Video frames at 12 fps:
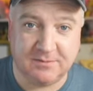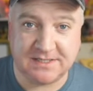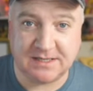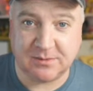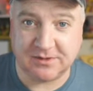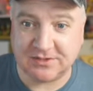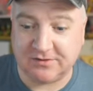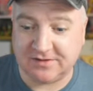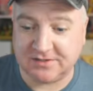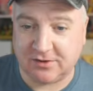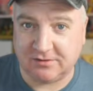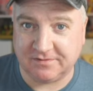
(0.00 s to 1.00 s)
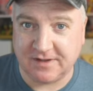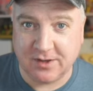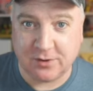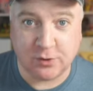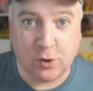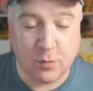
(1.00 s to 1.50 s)
similar to the sort of
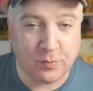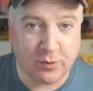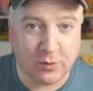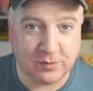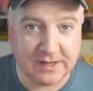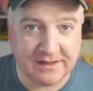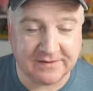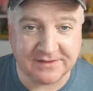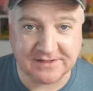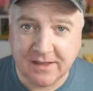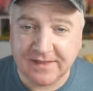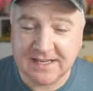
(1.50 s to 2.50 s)
GoPro lens.